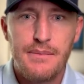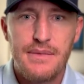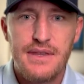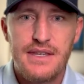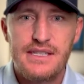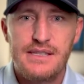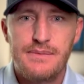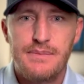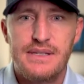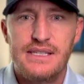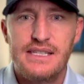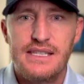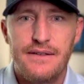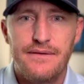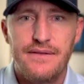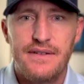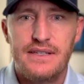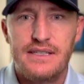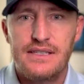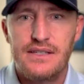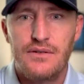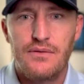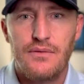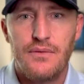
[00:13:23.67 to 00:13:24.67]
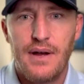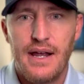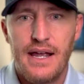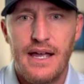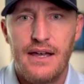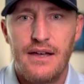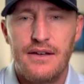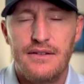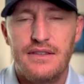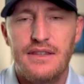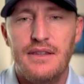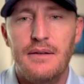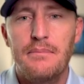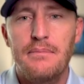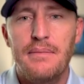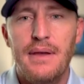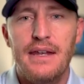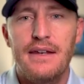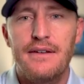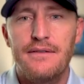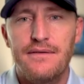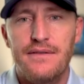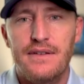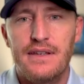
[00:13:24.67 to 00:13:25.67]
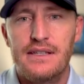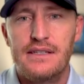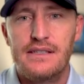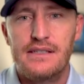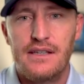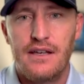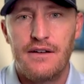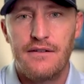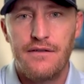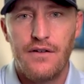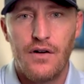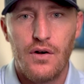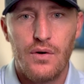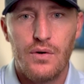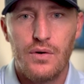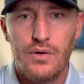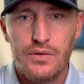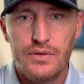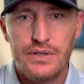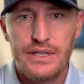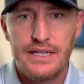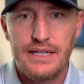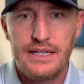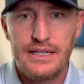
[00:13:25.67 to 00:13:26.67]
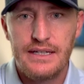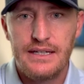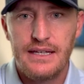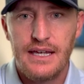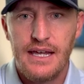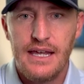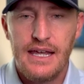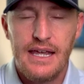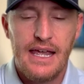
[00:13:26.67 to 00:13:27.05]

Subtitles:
of the specifics around the benefits of holding